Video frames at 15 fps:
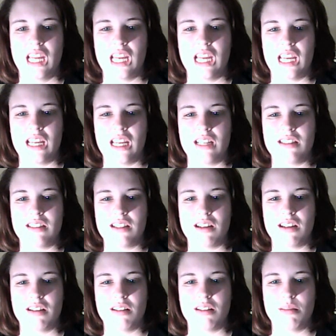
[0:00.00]
And
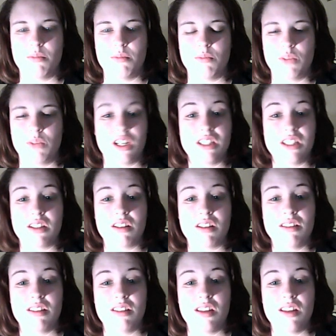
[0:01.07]
when I started
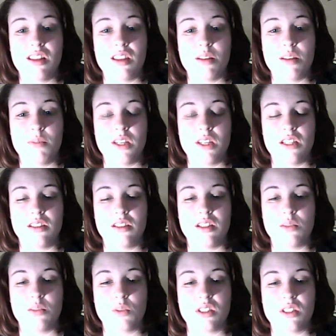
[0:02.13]
seeing them,
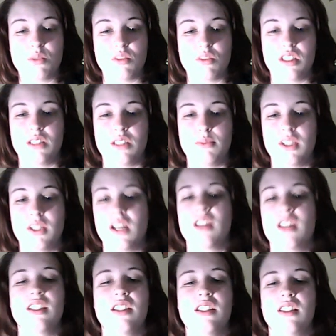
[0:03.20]
it wasn't really
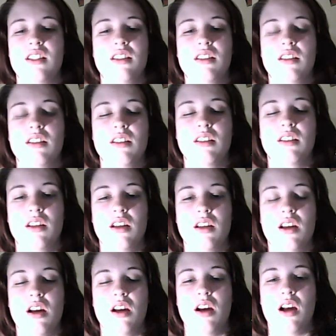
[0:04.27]
because
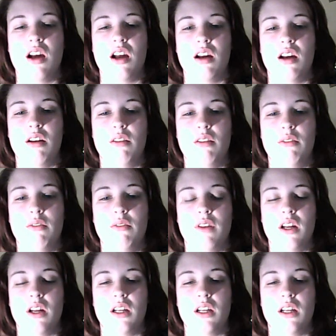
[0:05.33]
of
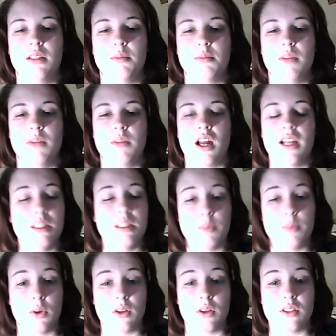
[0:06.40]

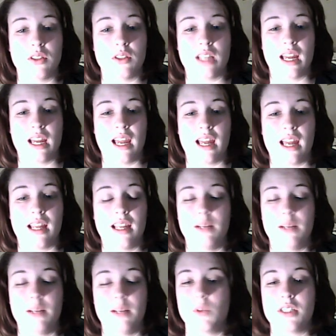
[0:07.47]
Asperger's. I
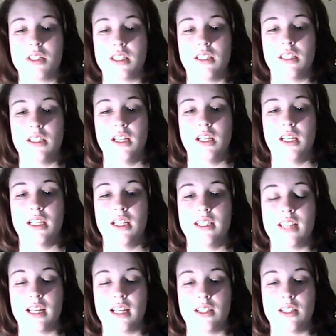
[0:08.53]
wasn't
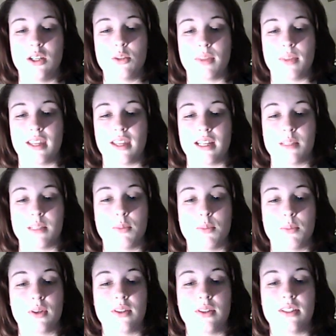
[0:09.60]
diagnosed with
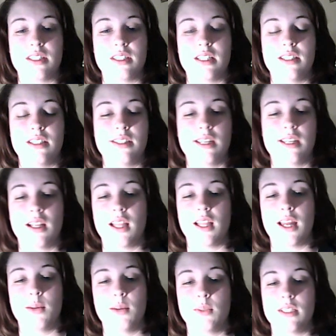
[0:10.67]
Asperger's until
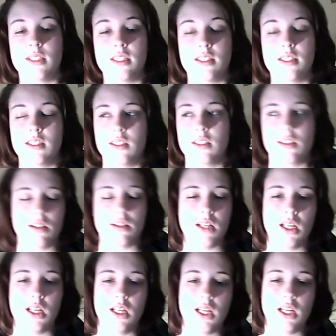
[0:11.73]
I was
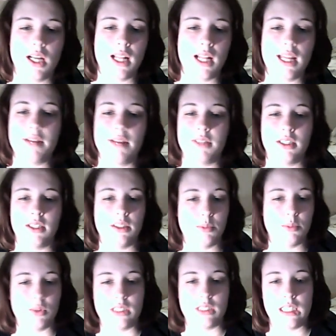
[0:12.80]
11, a
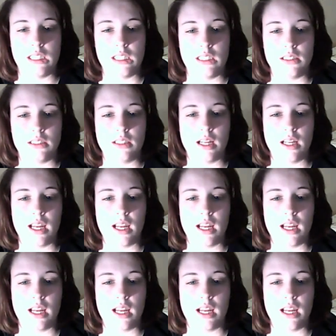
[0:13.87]
preteen.